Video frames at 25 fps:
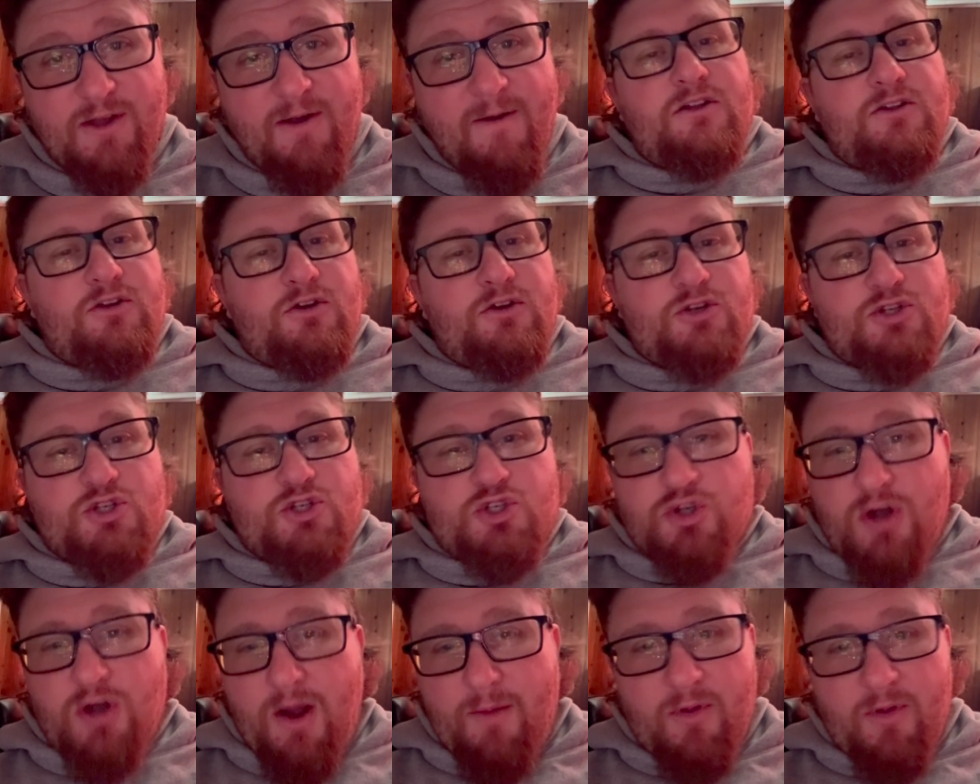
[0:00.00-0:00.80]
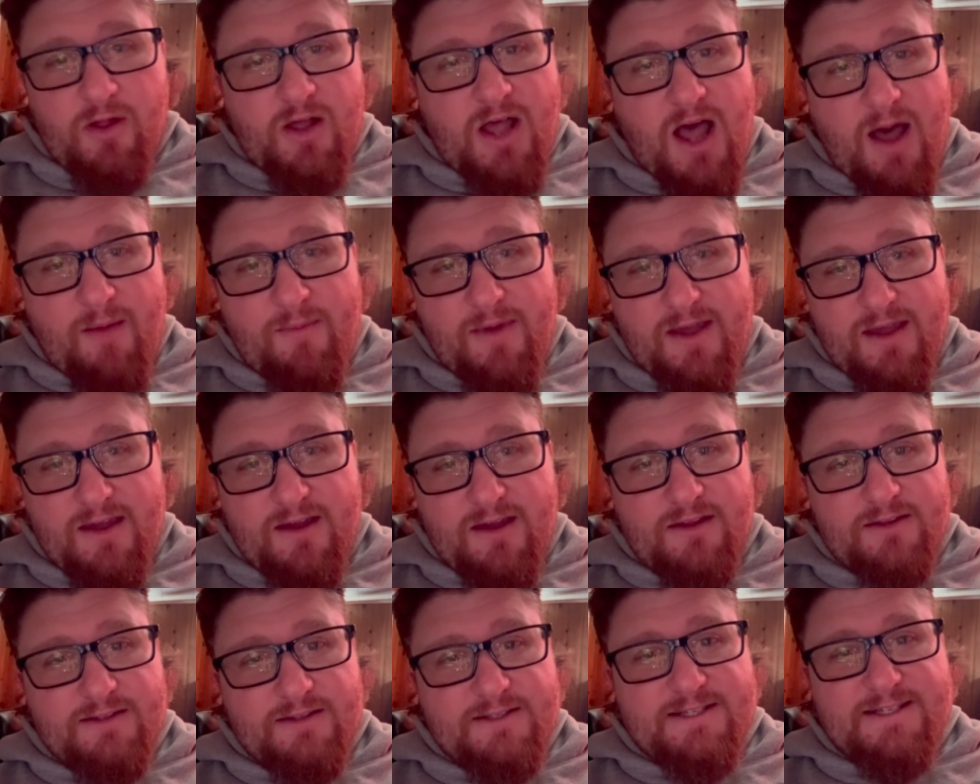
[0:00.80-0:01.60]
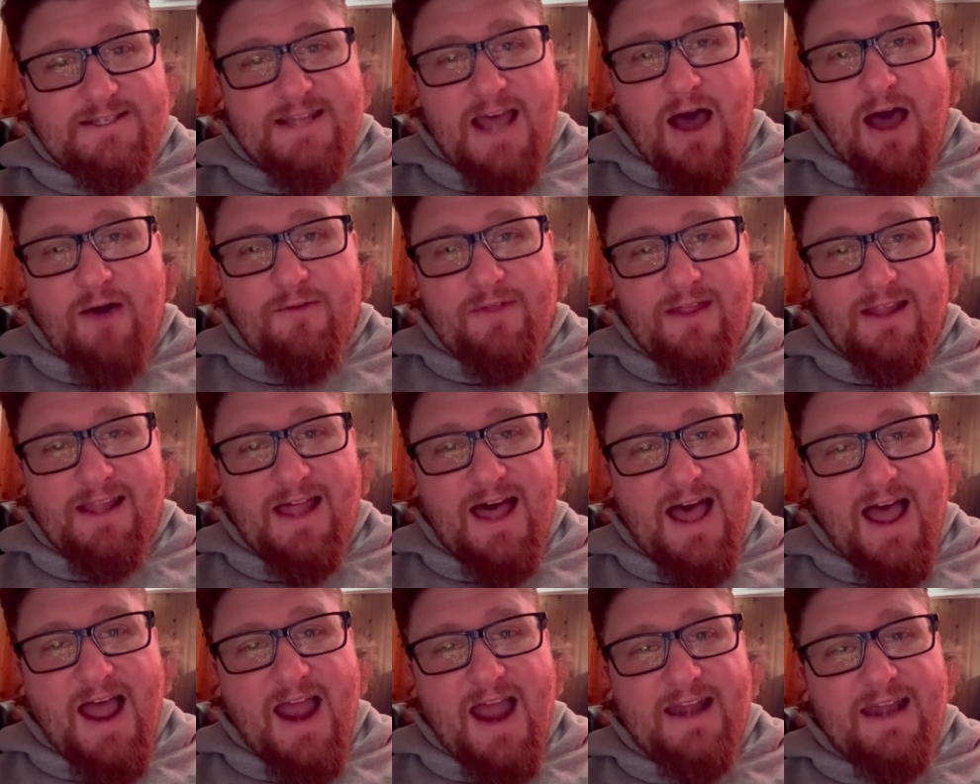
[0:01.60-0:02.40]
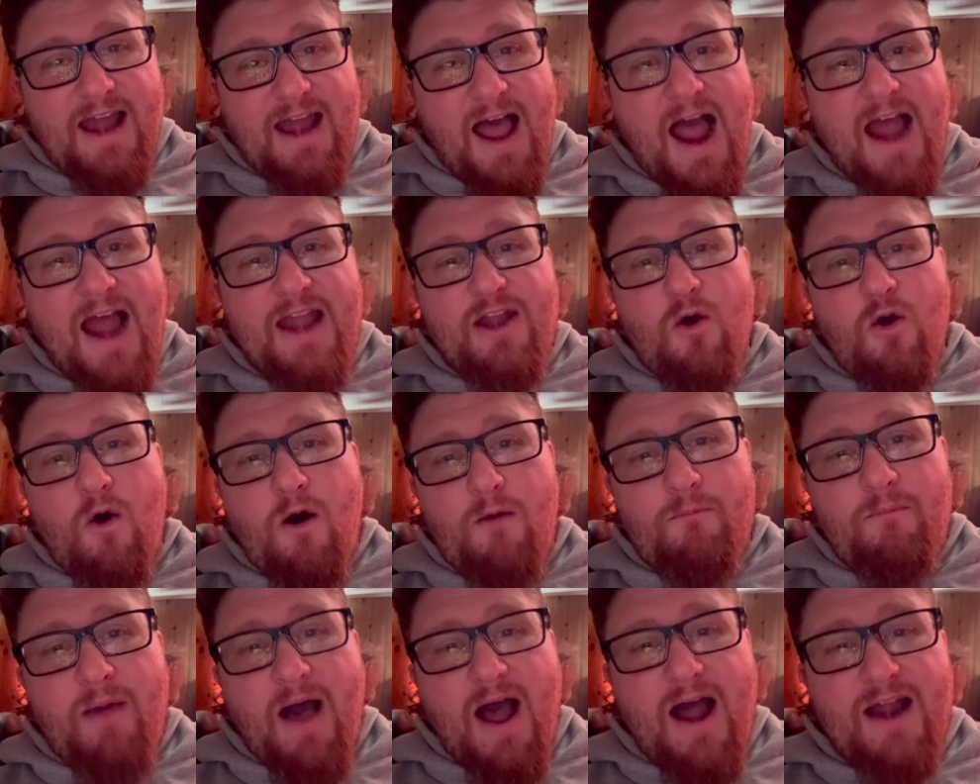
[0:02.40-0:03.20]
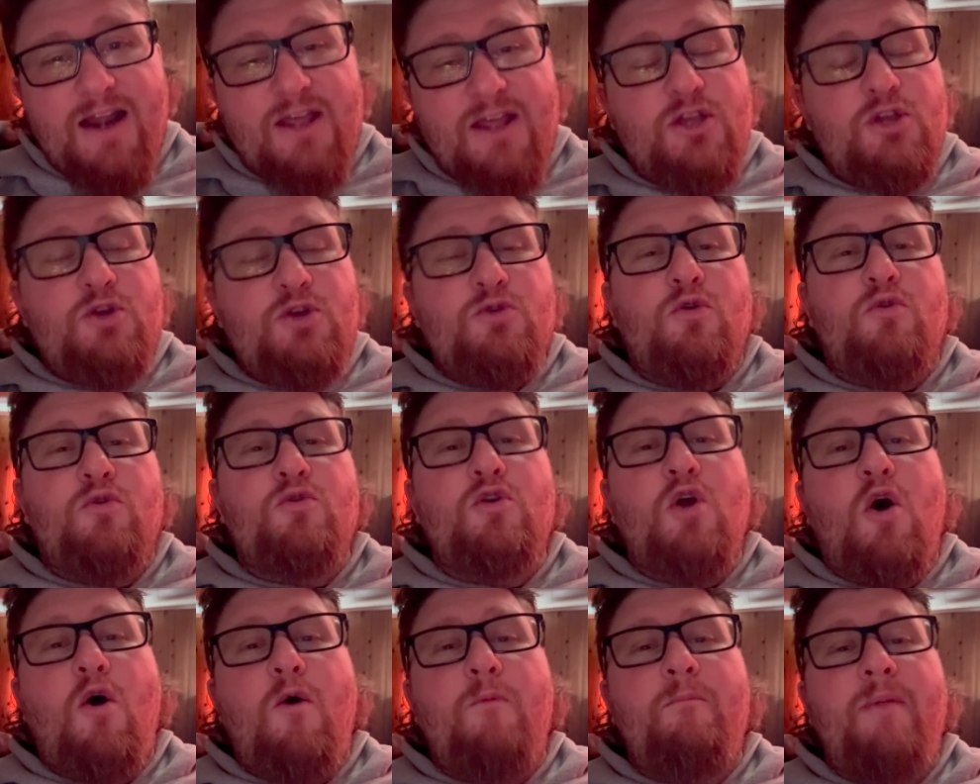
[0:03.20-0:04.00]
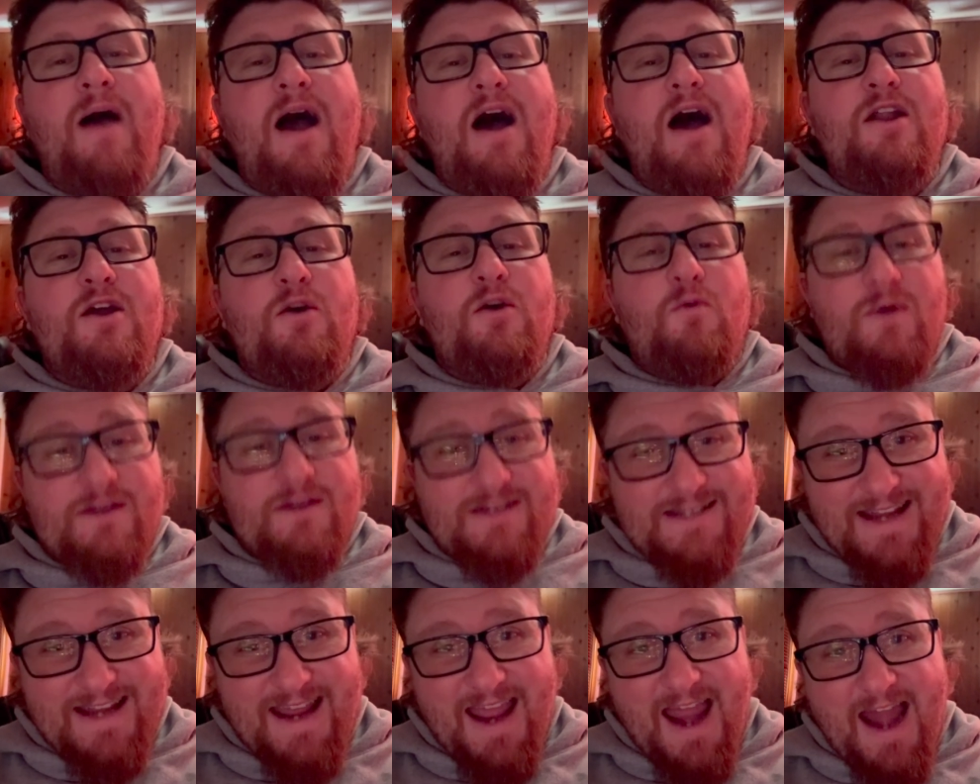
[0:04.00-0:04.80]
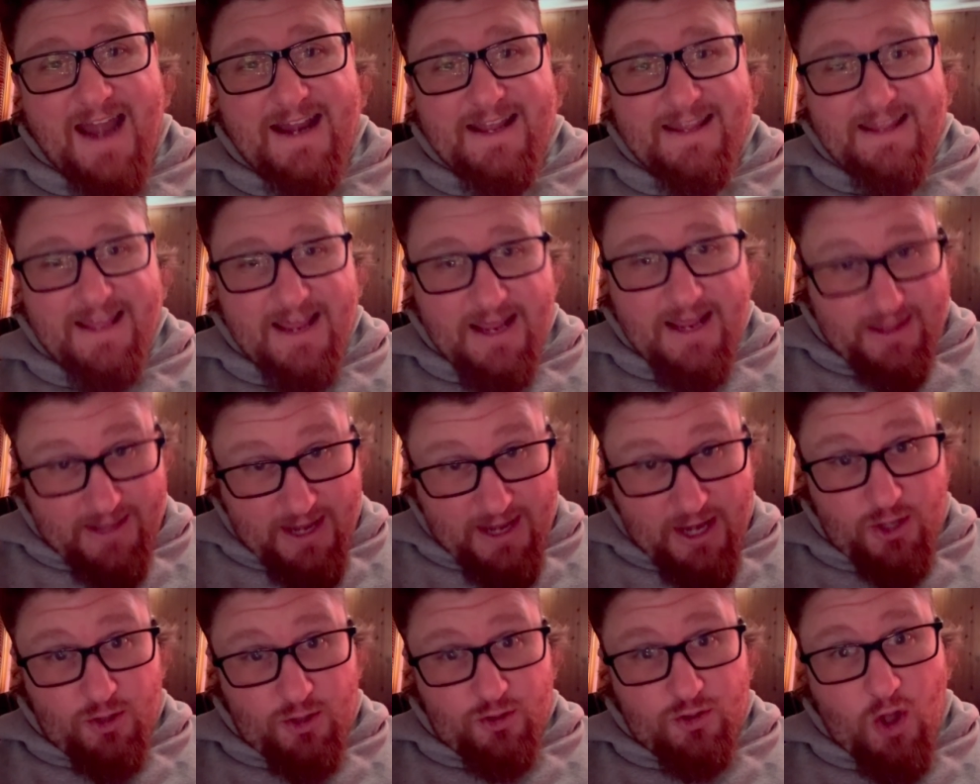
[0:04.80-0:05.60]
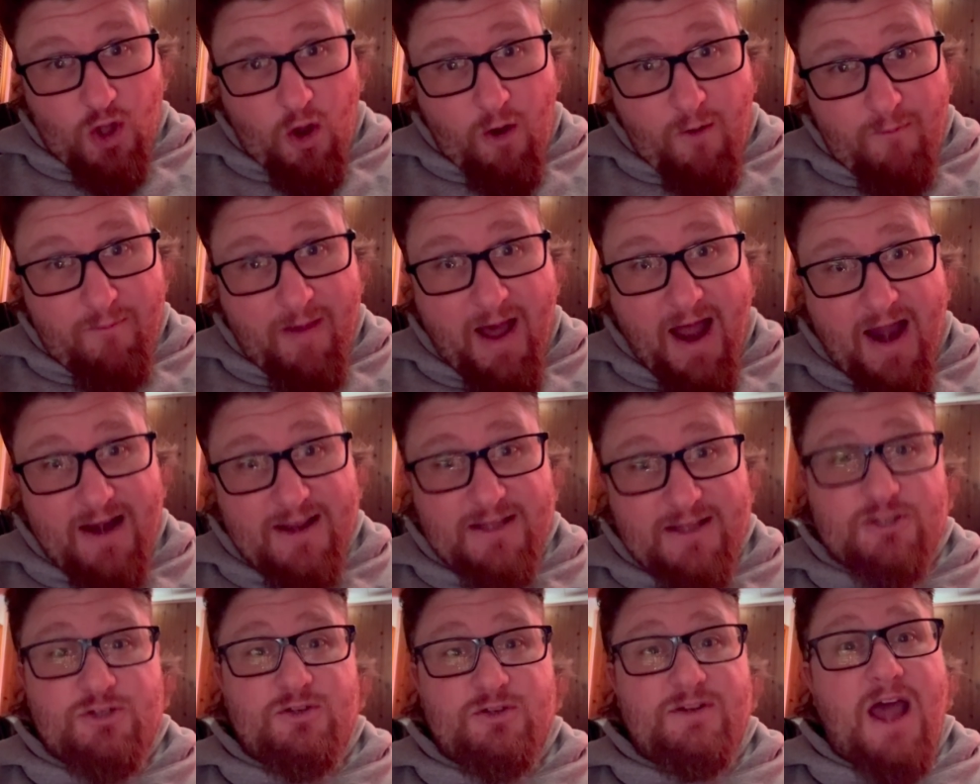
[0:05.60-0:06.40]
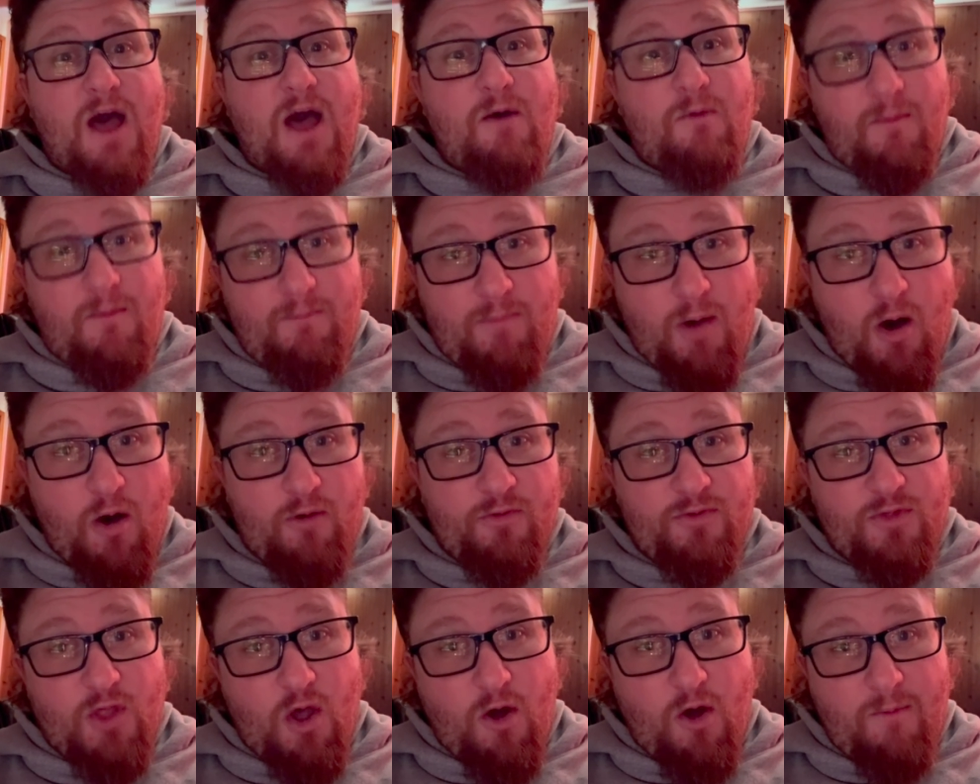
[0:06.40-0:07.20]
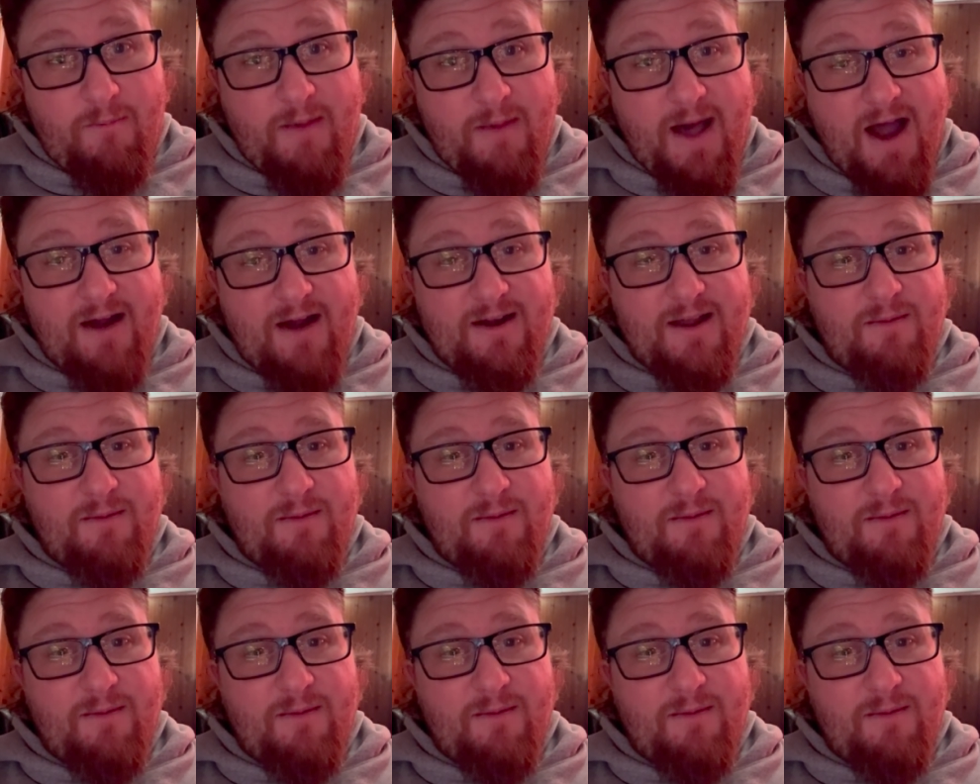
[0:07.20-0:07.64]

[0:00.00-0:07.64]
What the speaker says: There is trouble coming. It's down the line. I know about it. You don't know about it. Once I edit it, then you'll know about it. So now we'll both know about it.